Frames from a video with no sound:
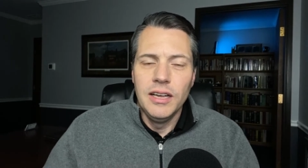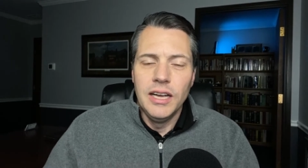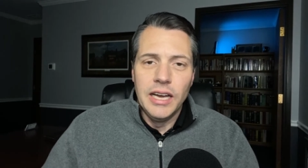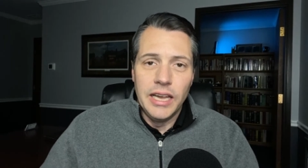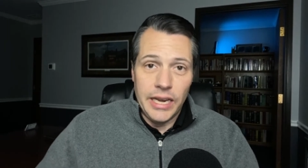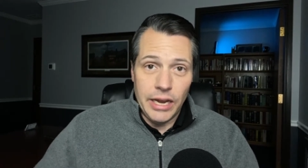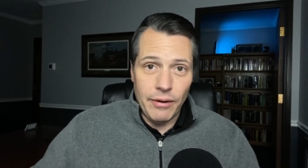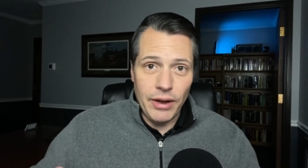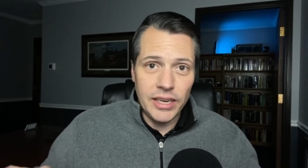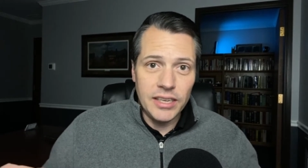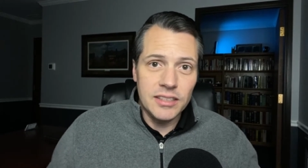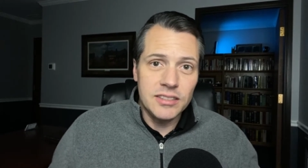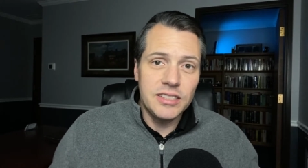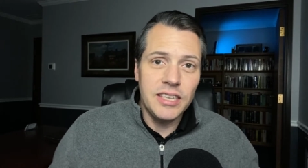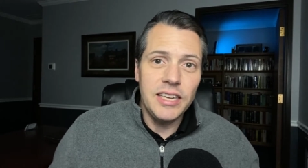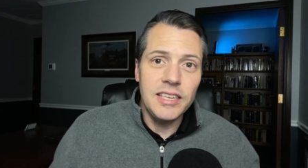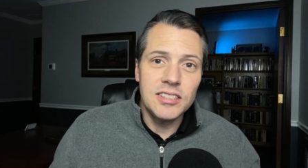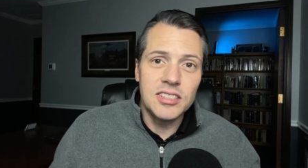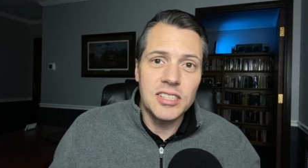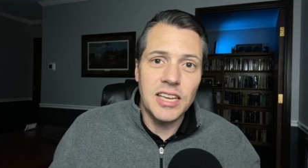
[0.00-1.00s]
Now, I could
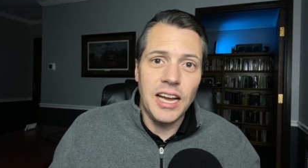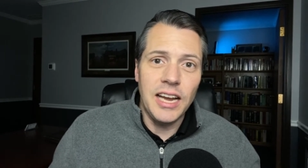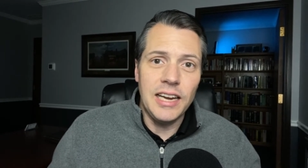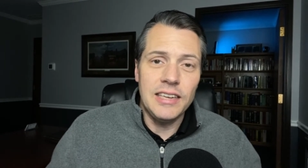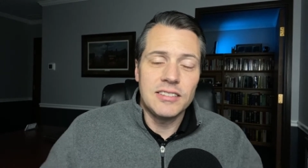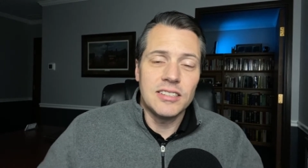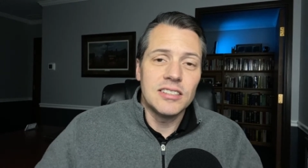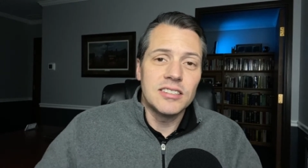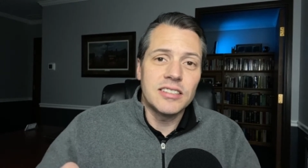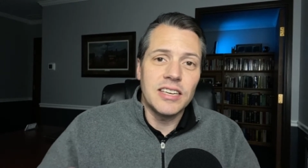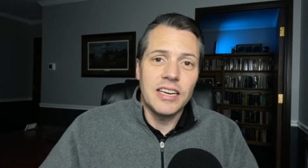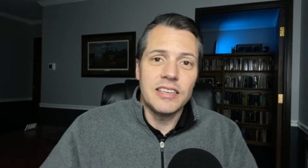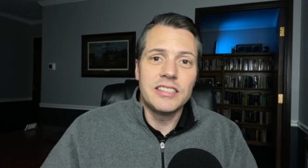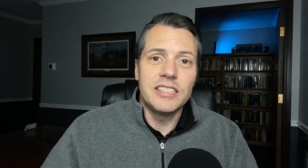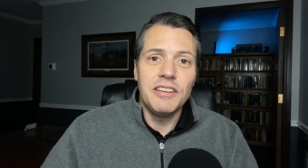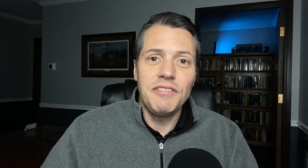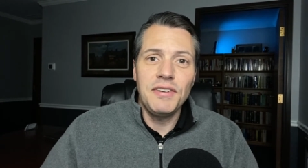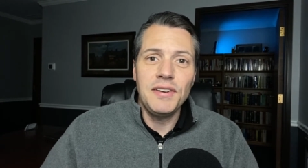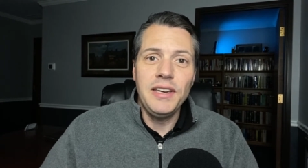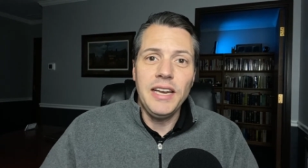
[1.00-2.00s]
take science and
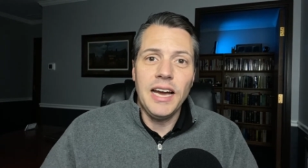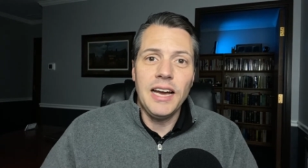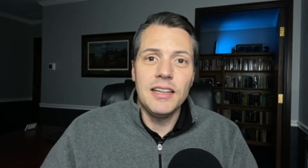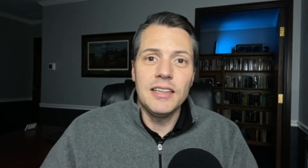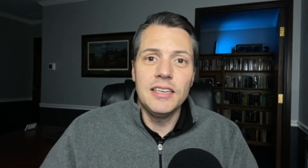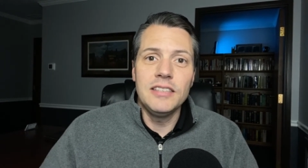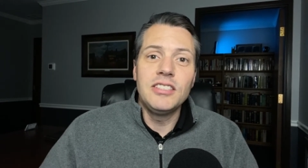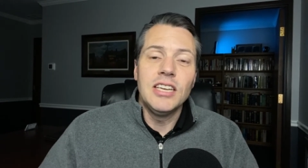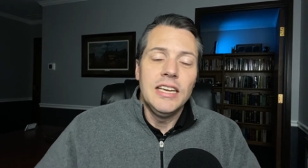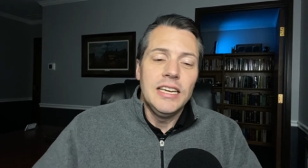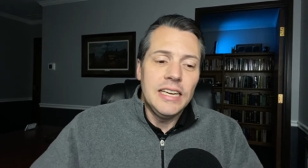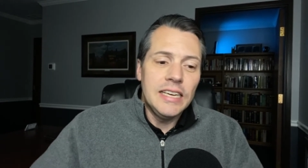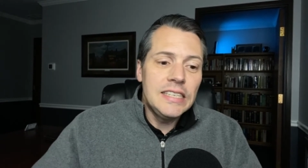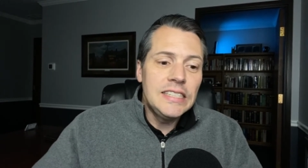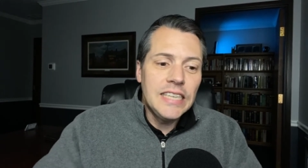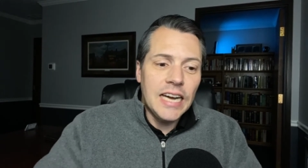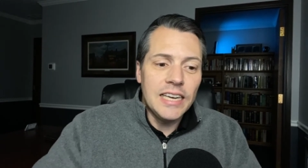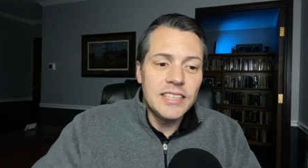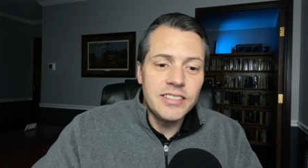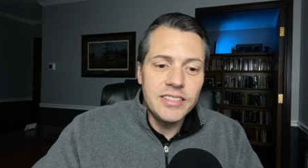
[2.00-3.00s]
scientific knowledge and
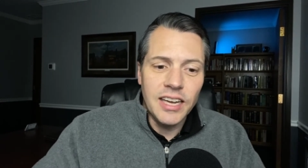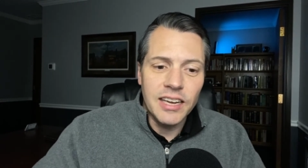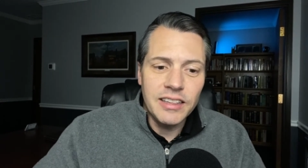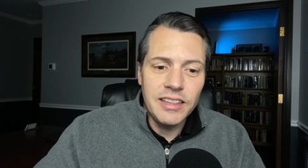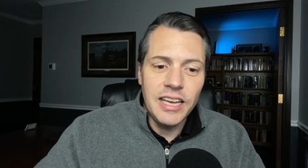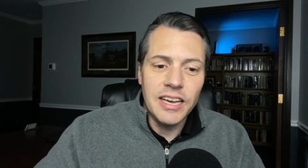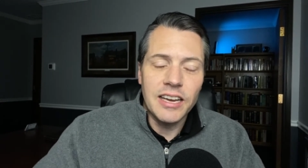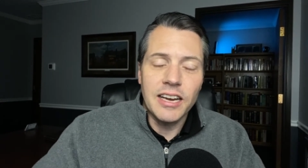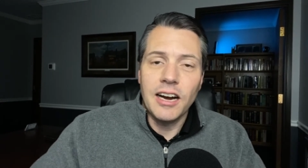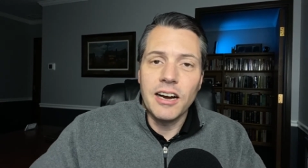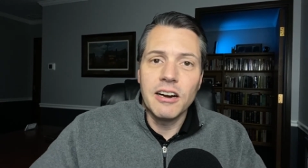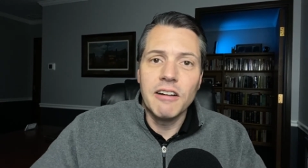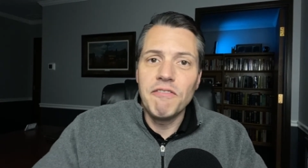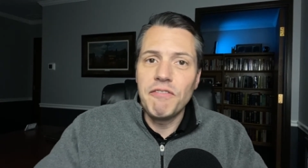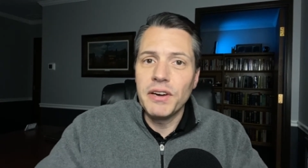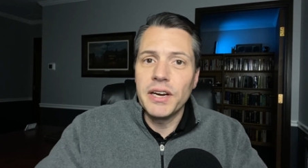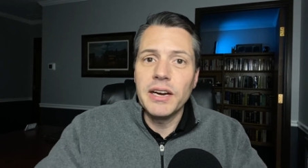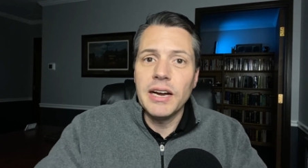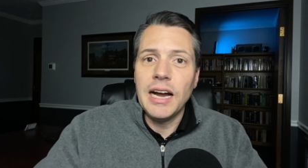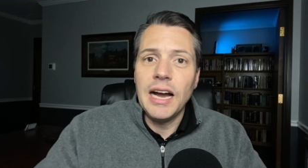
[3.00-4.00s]
dissect that car and
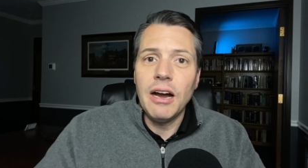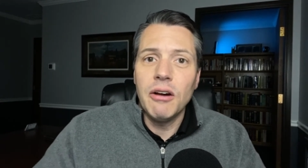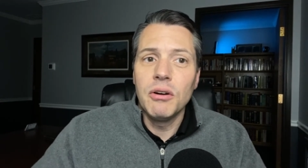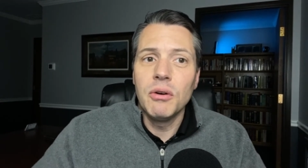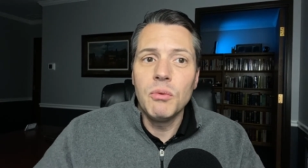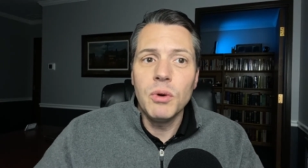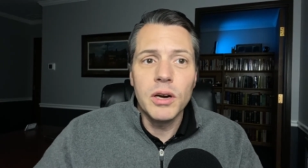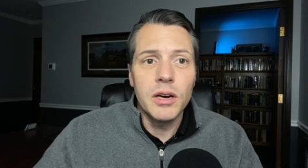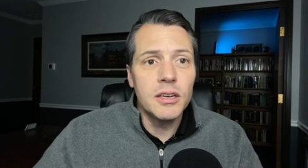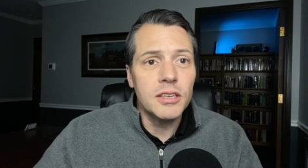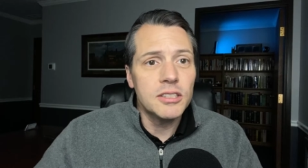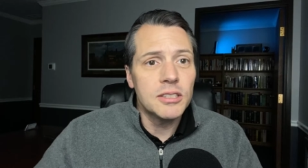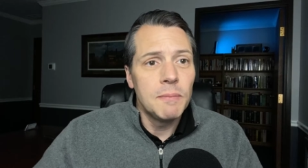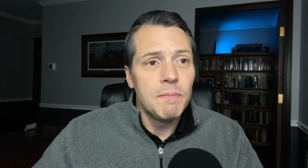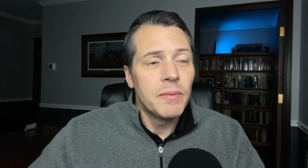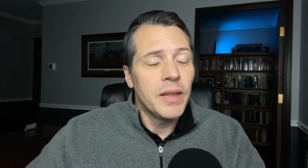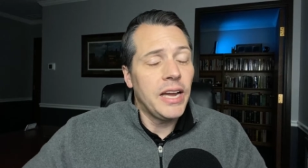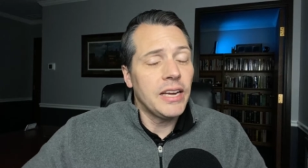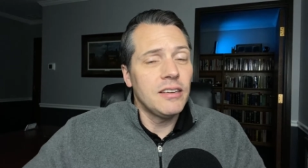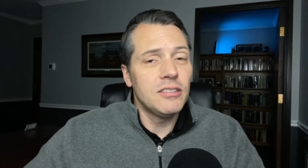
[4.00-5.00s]
figure out how it works.
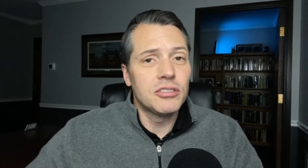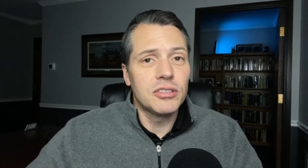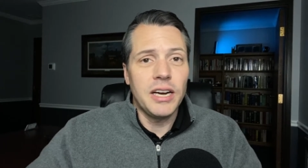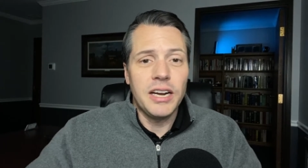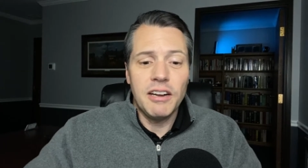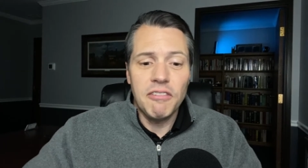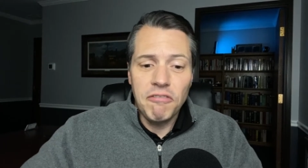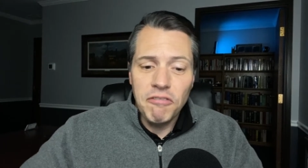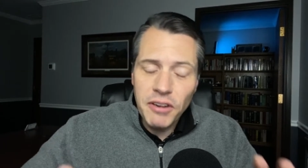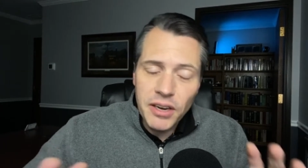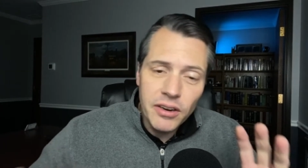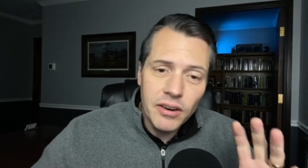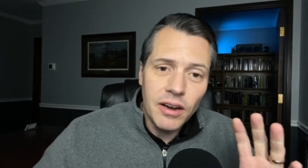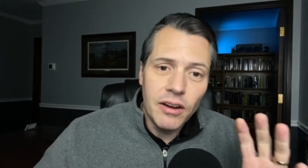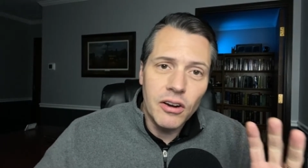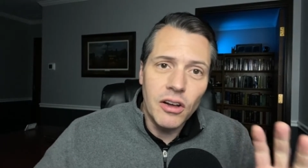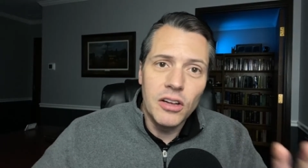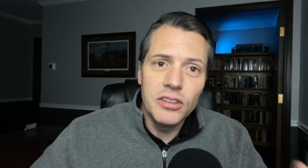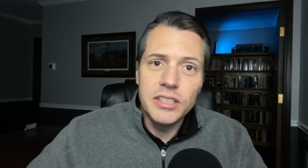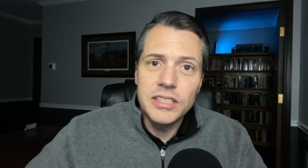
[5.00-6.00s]
I can try to figure
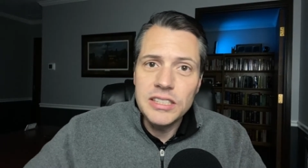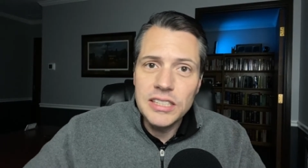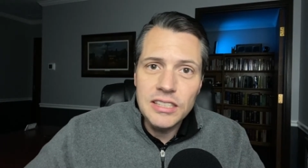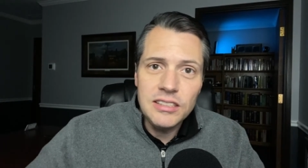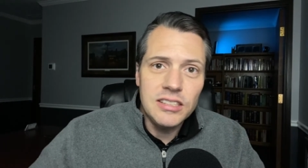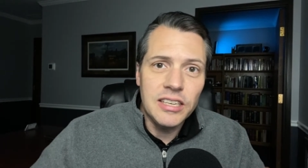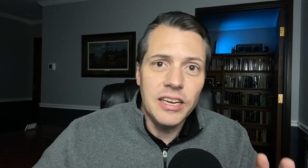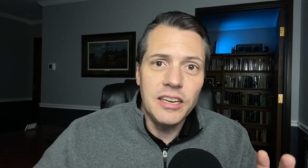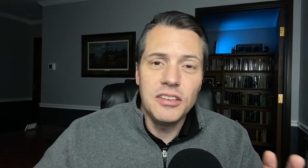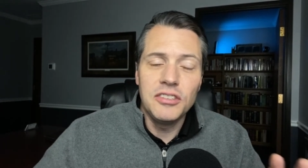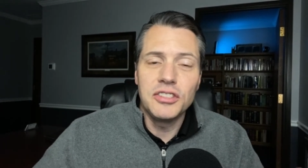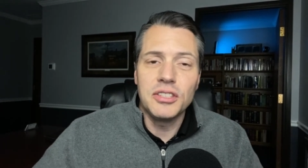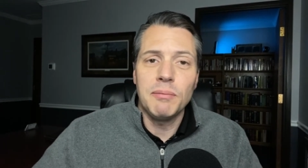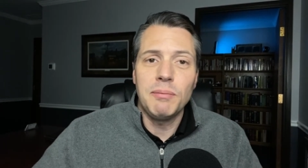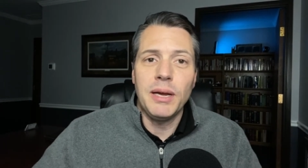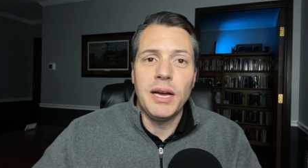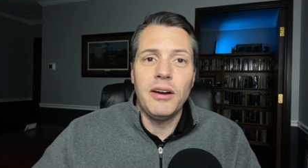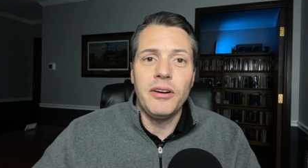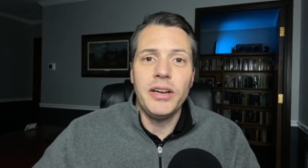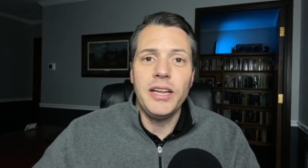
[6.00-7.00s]
out all the details
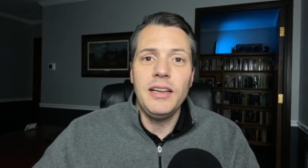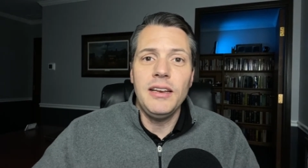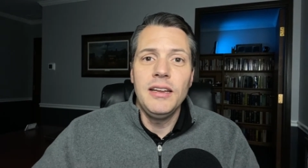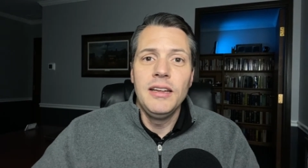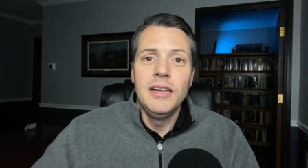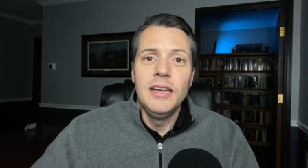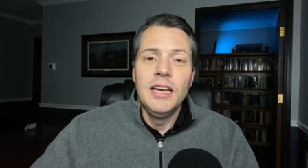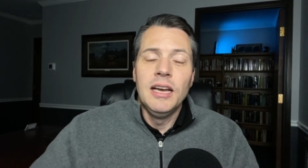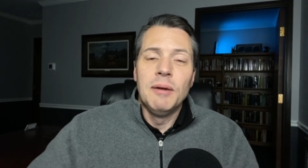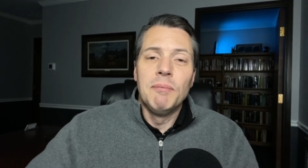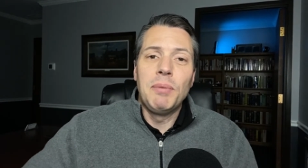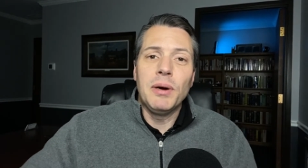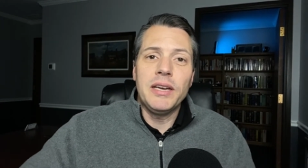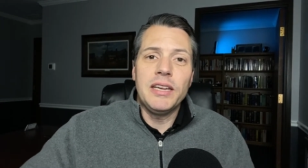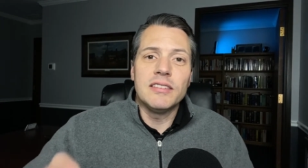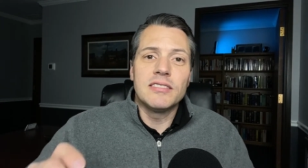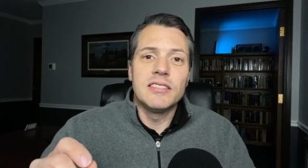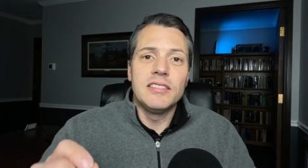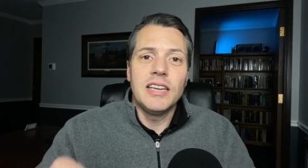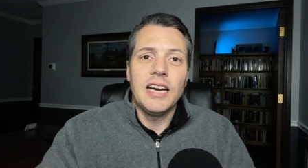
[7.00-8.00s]
about it, but
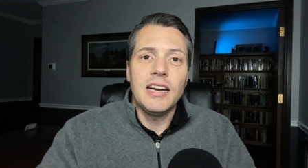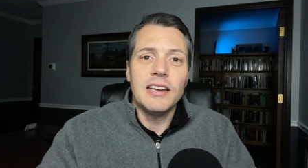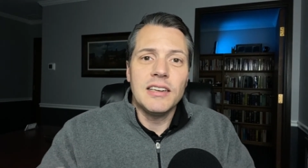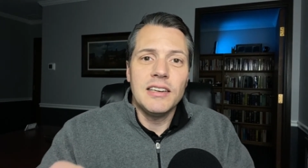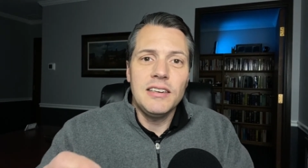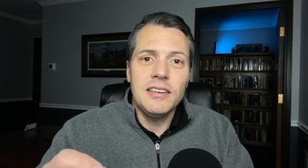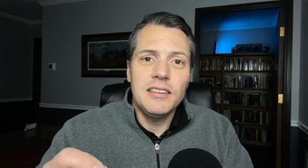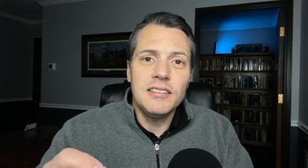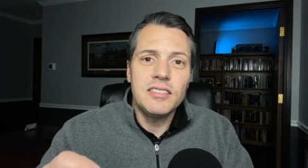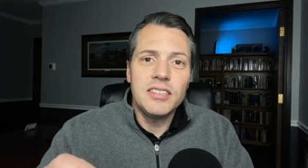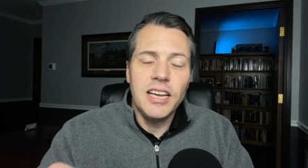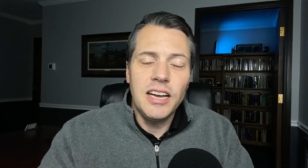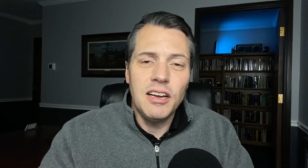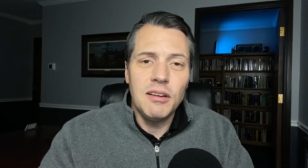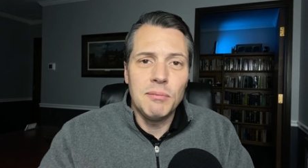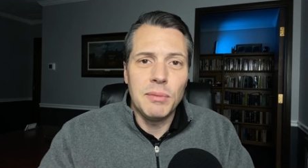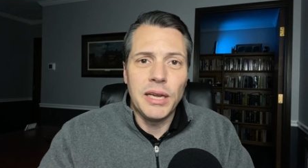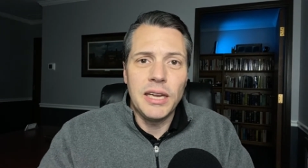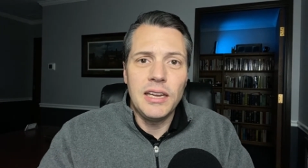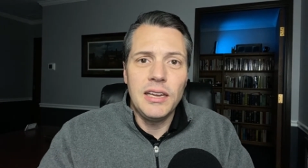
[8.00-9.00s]
it's not going to tell
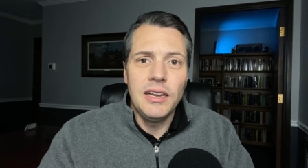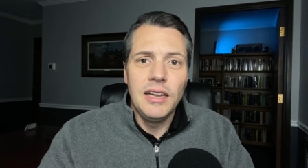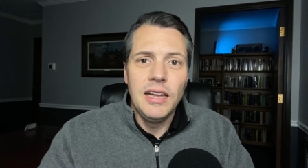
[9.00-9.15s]
me